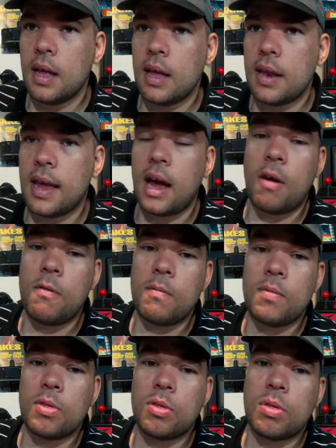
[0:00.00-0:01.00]
Now,
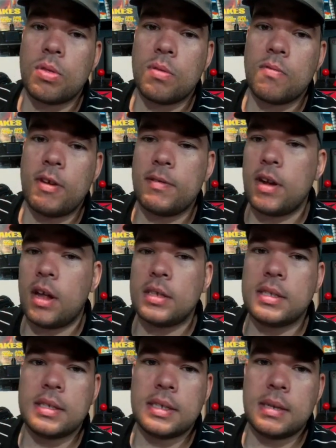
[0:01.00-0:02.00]
$50
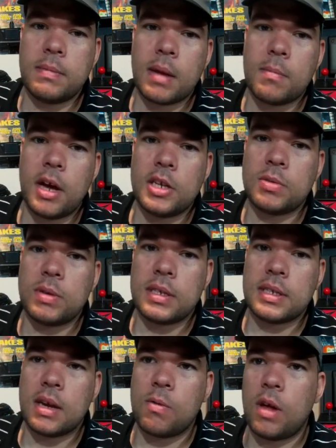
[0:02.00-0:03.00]
doesn't seem like much when it's
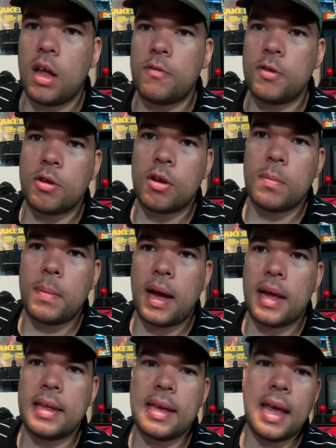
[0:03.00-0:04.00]
like, well, if you're going to
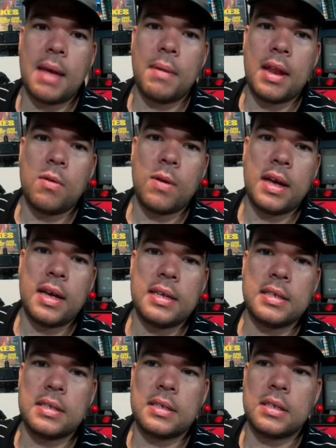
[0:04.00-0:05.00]
buy the game anyways,
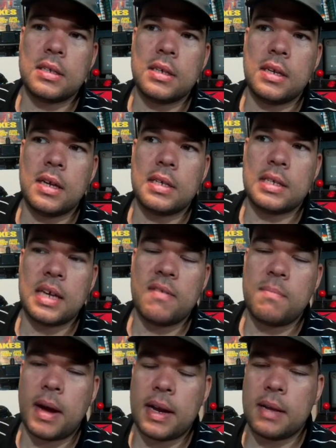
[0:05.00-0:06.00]
you save
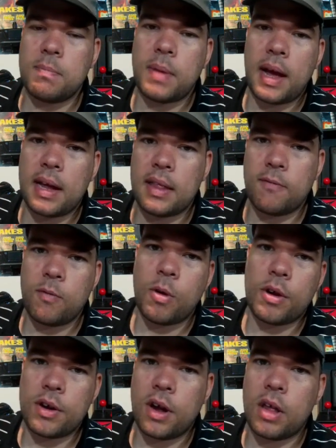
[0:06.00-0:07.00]
money buying the
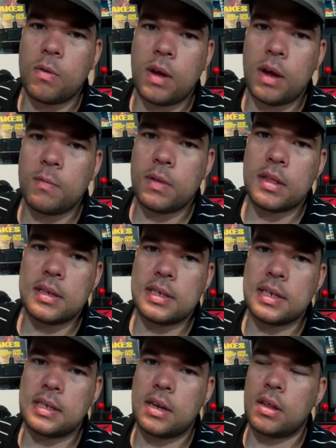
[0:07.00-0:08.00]
$400 one with the
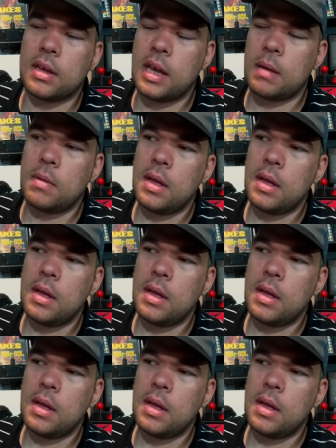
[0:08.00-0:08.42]
$60 game.